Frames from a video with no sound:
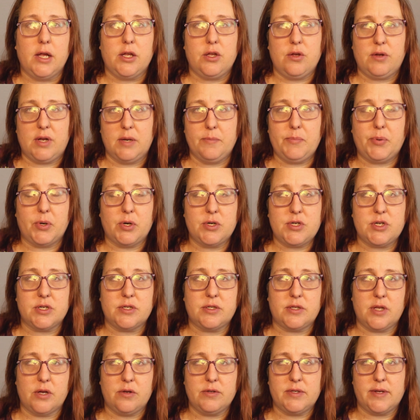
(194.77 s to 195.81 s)
You can
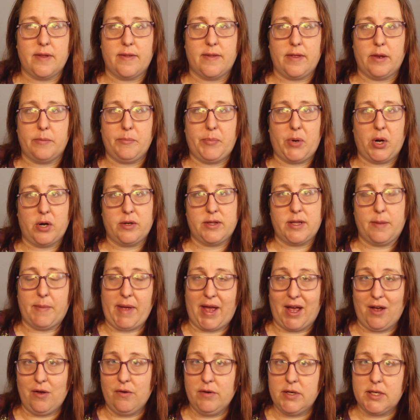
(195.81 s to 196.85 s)
purchase those and then part them
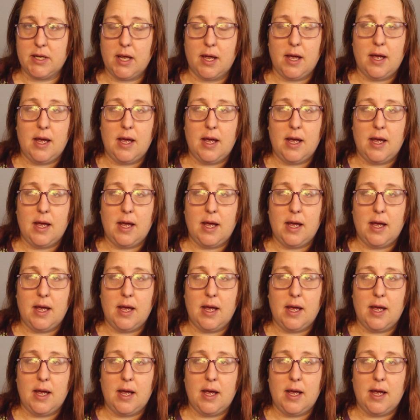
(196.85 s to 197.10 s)
out.